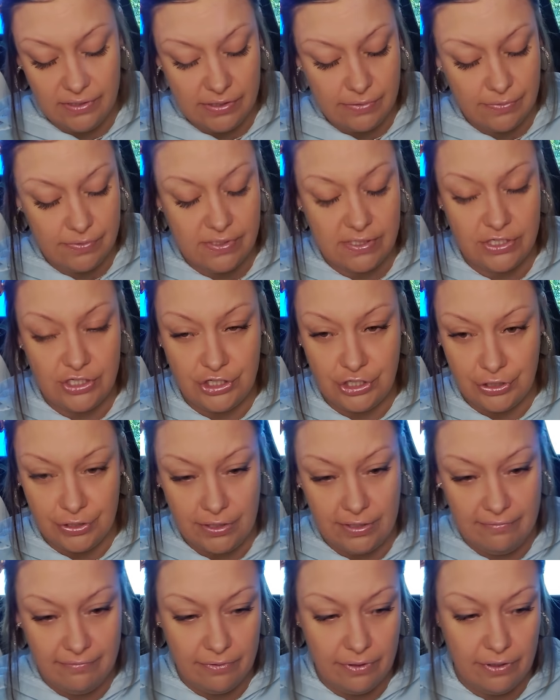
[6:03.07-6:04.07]
This was a
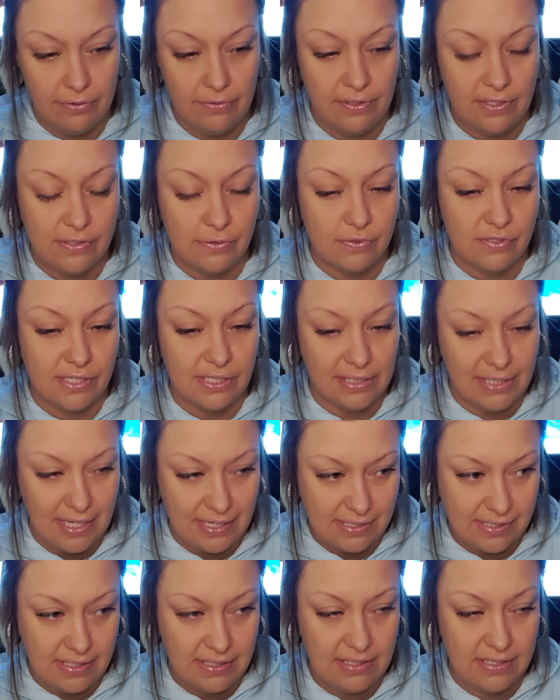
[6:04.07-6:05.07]
journey for you. This was a
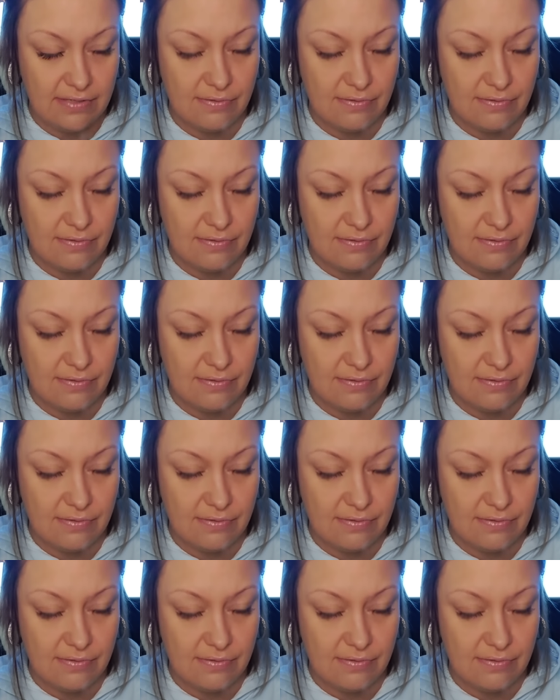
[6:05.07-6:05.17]
lesson.